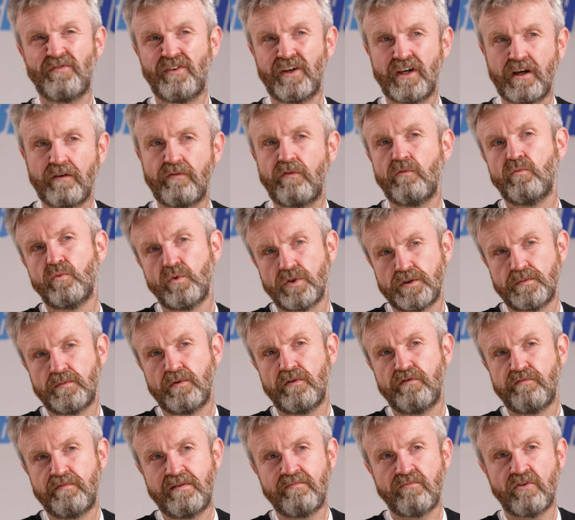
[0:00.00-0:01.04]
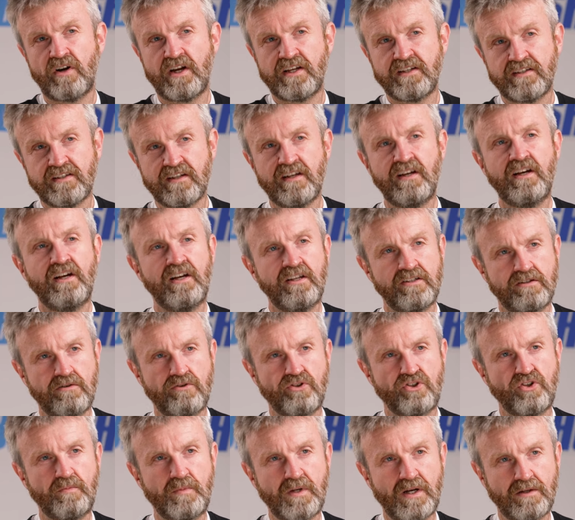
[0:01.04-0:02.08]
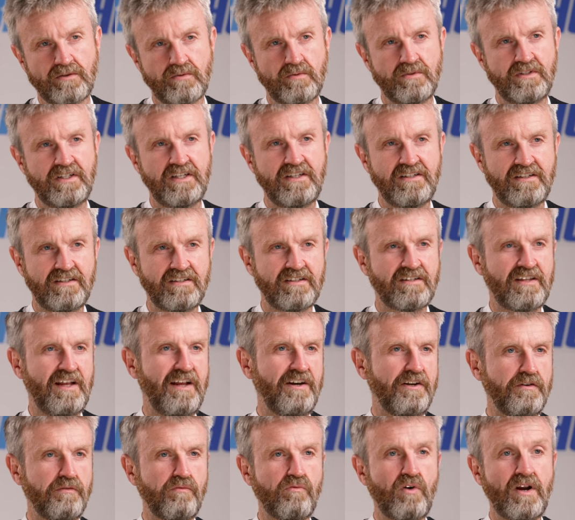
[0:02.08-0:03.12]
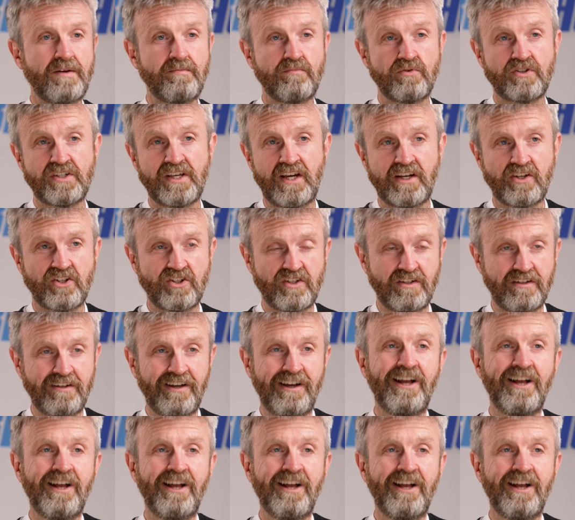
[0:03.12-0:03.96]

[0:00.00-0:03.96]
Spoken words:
figure for waterproof membranes, so it should be up to a decent standard of rain protection.